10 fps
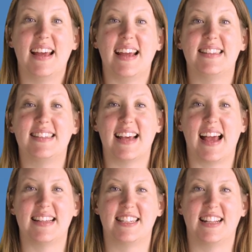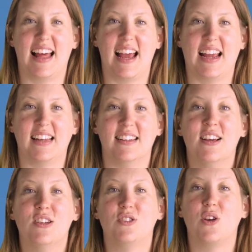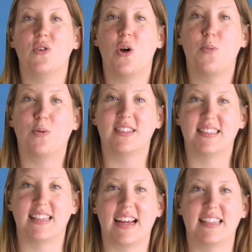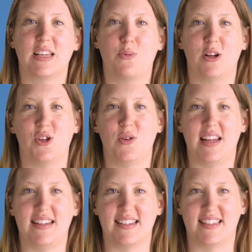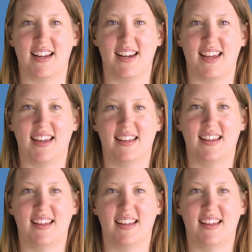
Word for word: It's test aligned, so you know precisely what you need to study.